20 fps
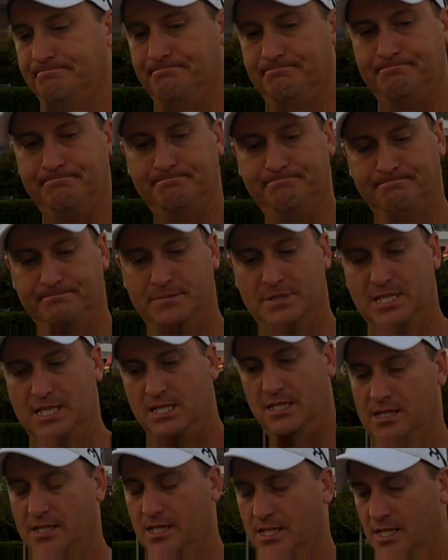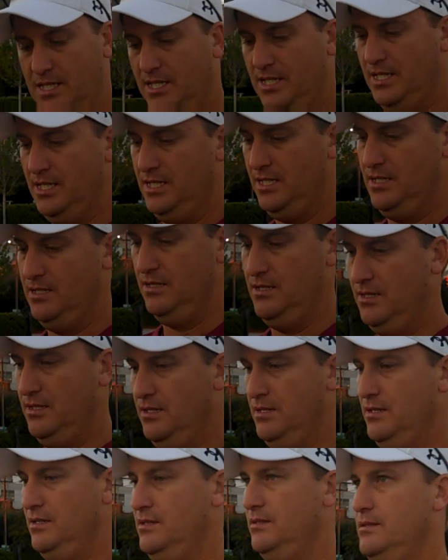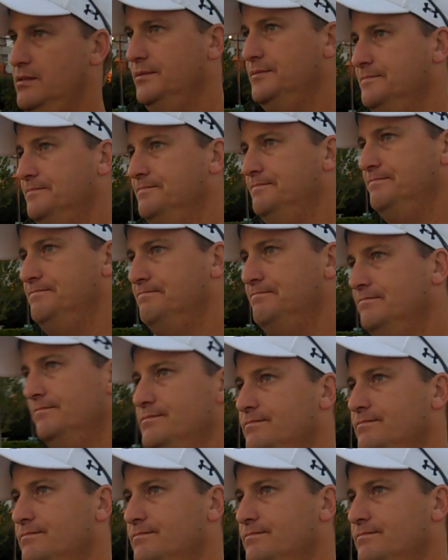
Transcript: Where's Ace at right now in terms of what he knows?